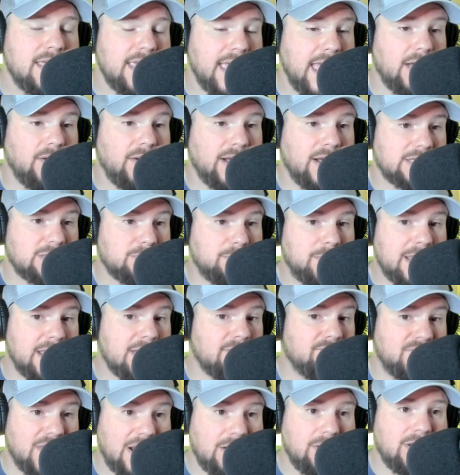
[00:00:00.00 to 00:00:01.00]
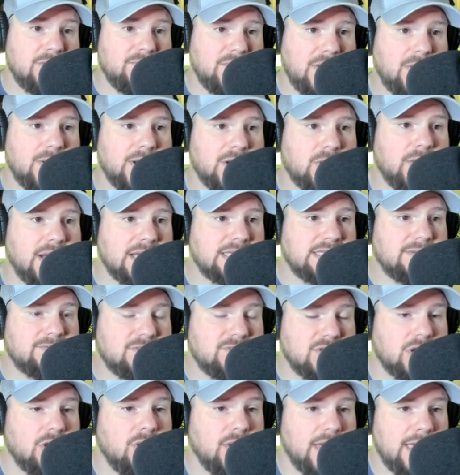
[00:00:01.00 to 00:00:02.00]
And let's be very, very aggressive
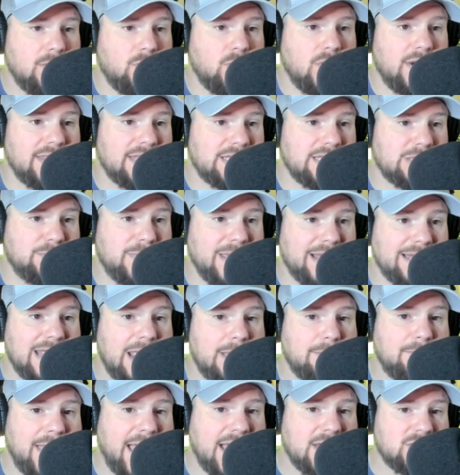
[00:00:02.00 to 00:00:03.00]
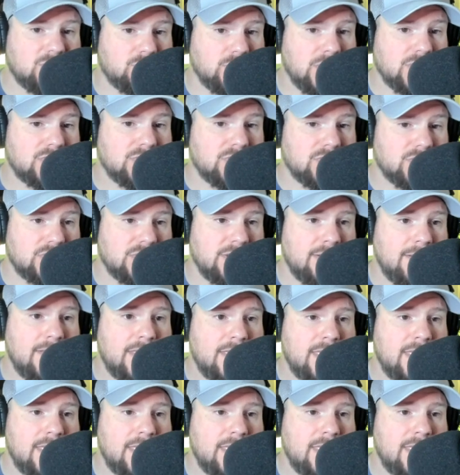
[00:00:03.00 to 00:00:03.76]
to go get one of these big name pass rushers.